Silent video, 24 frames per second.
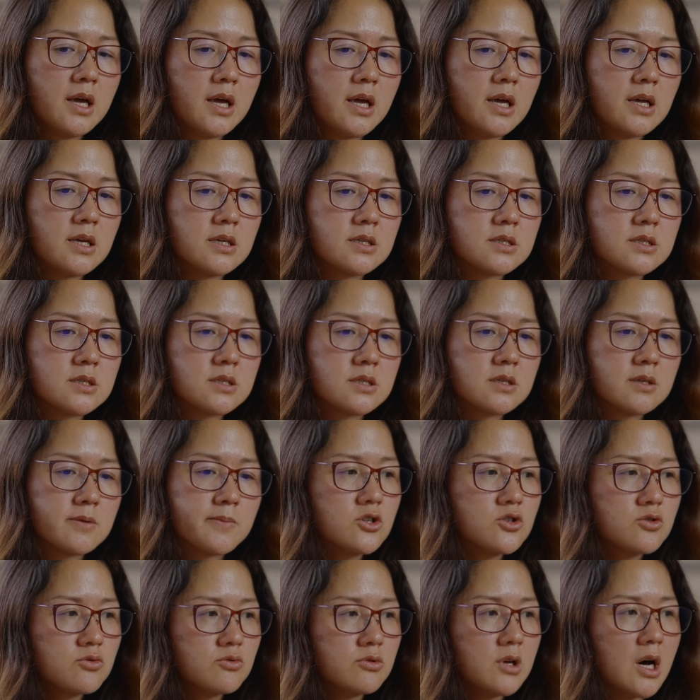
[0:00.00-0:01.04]
is
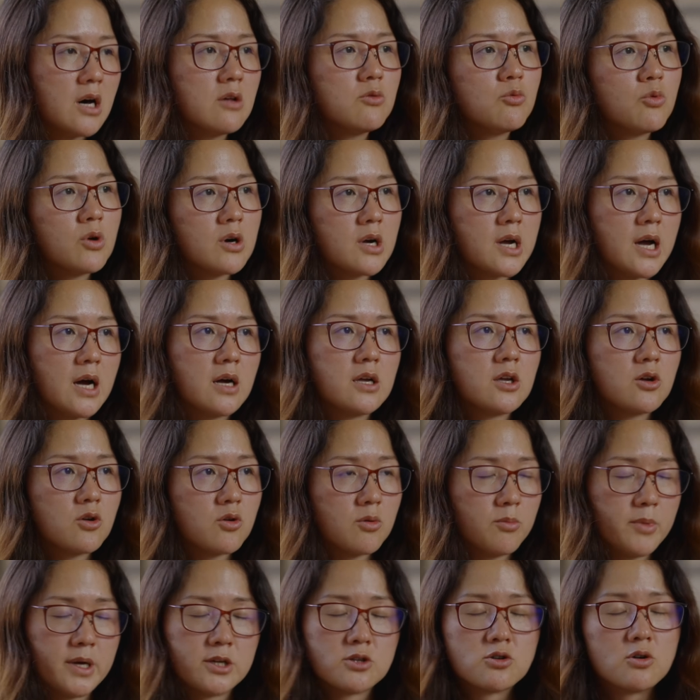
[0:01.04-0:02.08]
do not work on
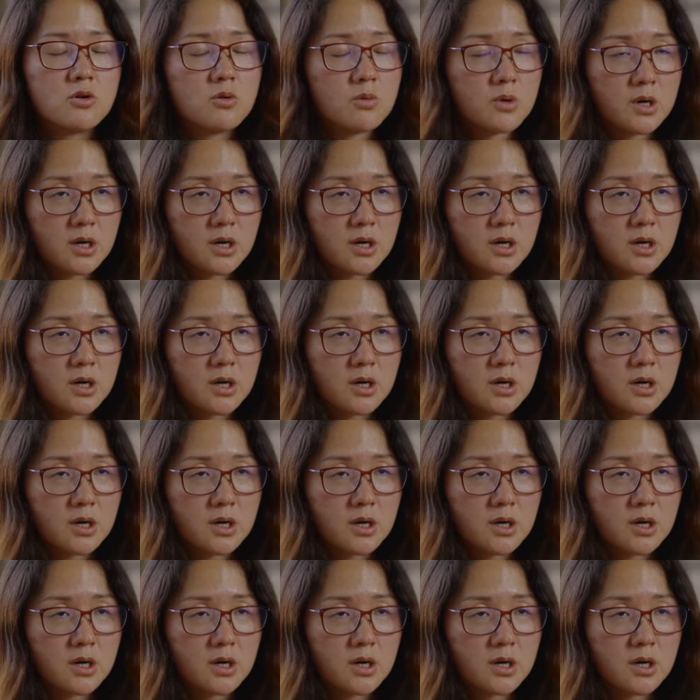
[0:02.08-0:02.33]
incremental